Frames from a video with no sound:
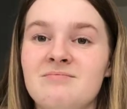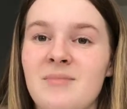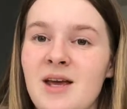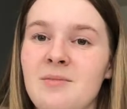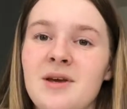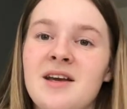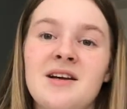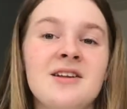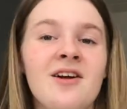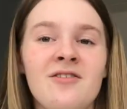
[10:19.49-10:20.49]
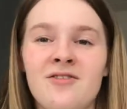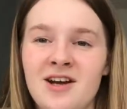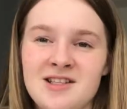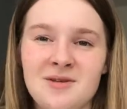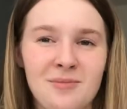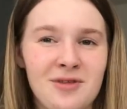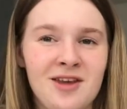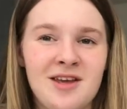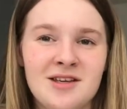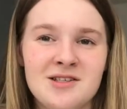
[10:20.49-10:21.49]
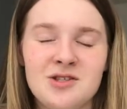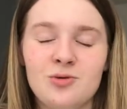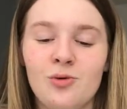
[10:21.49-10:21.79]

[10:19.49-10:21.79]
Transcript: maybe clarified some things,